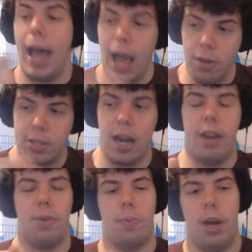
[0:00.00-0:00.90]
outside
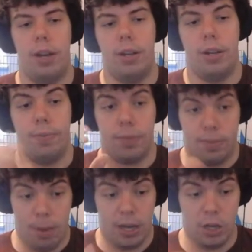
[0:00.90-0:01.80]
of the run,
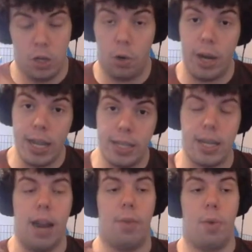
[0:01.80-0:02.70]
making your
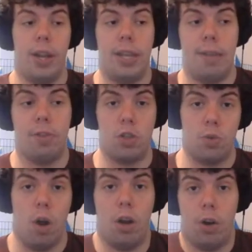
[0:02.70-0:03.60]
inside of the run even
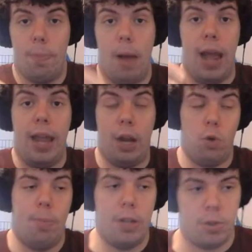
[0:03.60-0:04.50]
stronger by
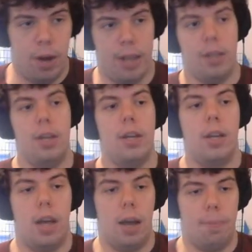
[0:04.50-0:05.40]
increments, right?
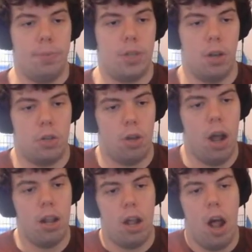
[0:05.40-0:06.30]
So
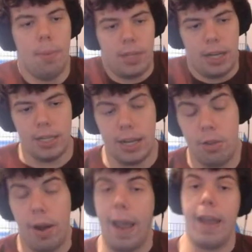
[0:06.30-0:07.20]
all I'm saying is
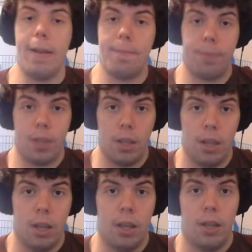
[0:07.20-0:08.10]
either A,
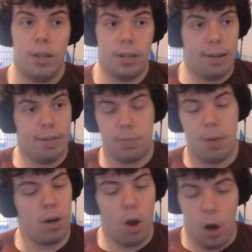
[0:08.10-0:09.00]
give us
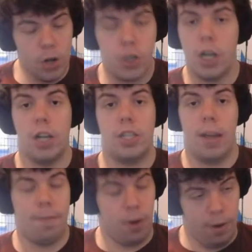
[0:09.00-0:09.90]
better RNG on
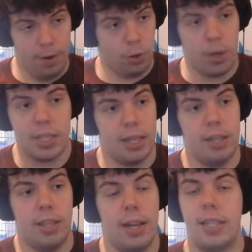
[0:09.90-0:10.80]
stuff or increase the
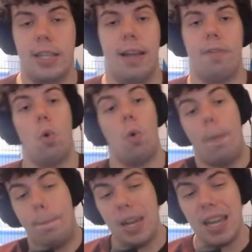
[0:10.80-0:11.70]
Destiny level, or
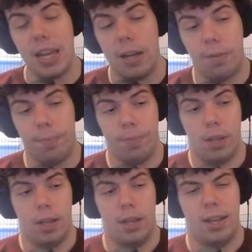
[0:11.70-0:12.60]
B,
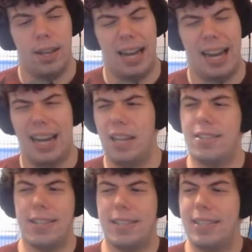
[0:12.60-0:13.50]

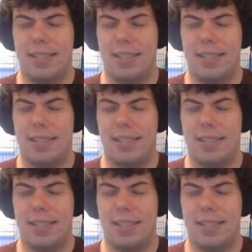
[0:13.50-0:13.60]
just